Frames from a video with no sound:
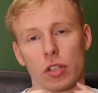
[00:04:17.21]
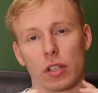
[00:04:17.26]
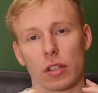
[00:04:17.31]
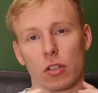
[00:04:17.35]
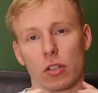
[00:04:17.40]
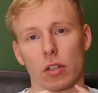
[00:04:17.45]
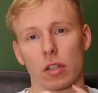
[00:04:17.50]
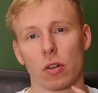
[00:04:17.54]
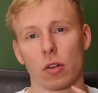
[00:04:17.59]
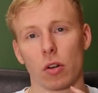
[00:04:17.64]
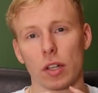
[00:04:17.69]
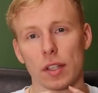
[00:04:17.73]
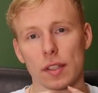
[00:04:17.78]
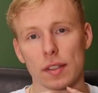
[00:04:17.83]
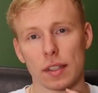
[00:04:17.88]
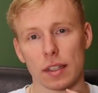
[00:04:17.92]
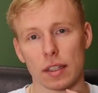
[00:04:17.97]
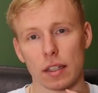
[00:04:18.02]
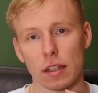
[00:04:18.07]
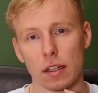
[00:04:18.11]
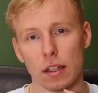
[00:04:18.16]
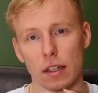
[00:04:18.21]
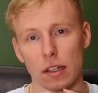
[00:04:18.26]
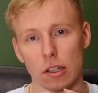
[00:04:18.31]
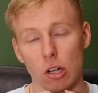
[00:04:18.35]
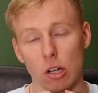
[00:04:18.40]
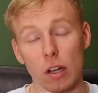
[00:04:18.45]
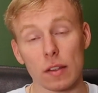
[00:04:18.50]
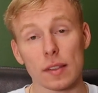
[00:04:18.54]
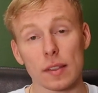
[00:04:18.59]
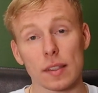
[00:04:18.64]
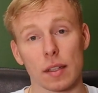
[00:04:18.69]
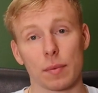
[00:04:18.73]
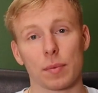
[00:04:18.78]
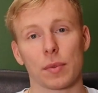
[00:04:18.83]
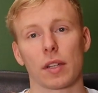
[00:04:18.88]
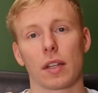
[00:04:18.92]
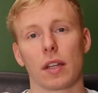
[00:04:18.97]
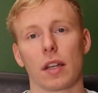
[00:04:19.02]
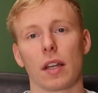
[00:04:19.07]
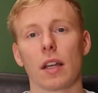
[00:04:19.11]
and holistic uh, concept